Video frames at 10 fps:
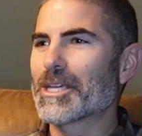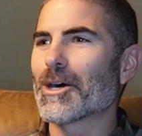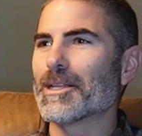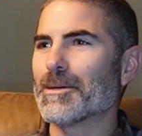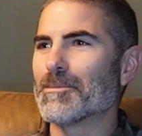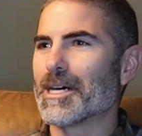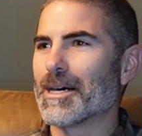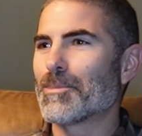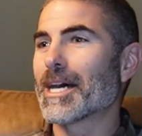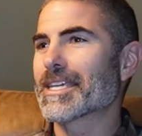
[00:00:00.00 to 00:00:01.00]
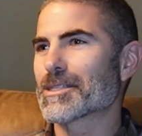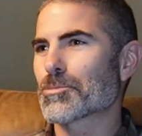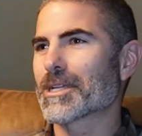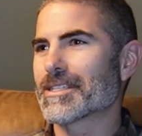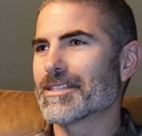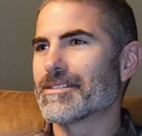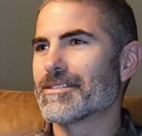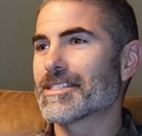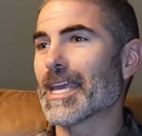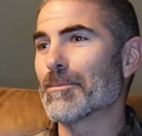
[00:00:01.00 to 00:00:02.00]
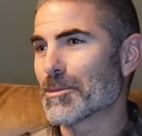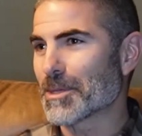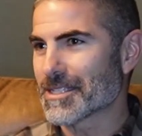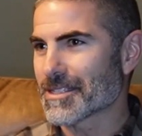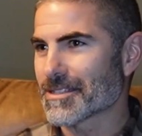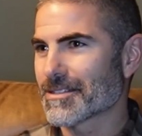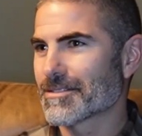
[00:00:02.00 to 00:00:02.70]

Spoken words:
call them Pikus printed statement pieces.